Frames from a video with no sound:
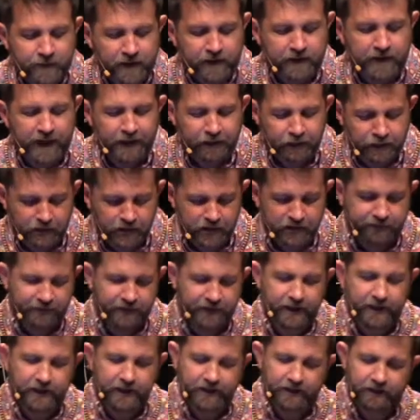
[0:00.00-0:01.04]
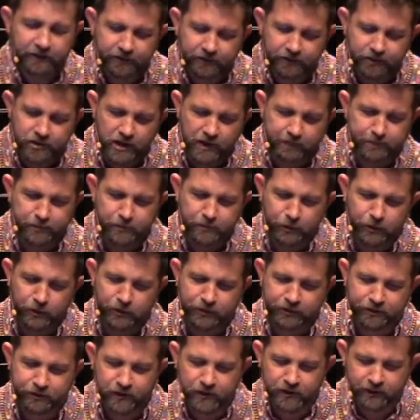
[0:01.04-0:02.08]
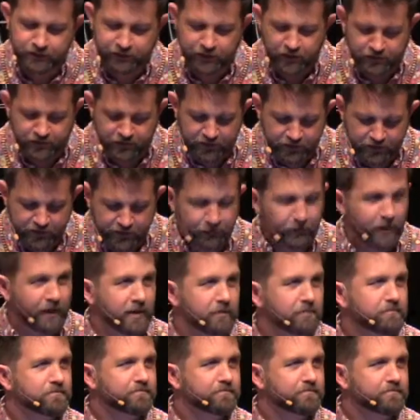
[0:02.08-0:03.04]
Later in Leviticus chapter 23, it says it this way.